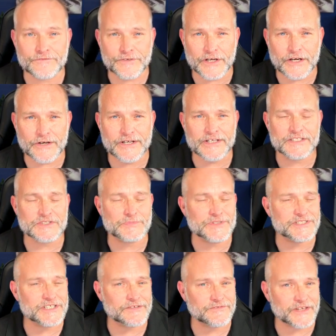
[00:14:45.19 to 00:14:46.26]
very
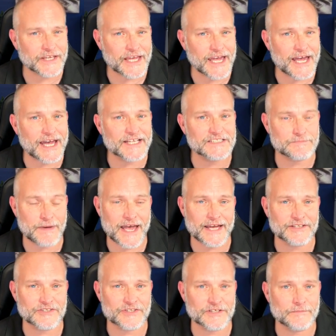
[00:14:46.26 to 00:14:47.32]
specific ads
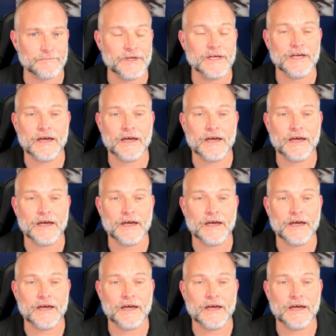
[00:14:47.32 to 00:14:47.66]
back to them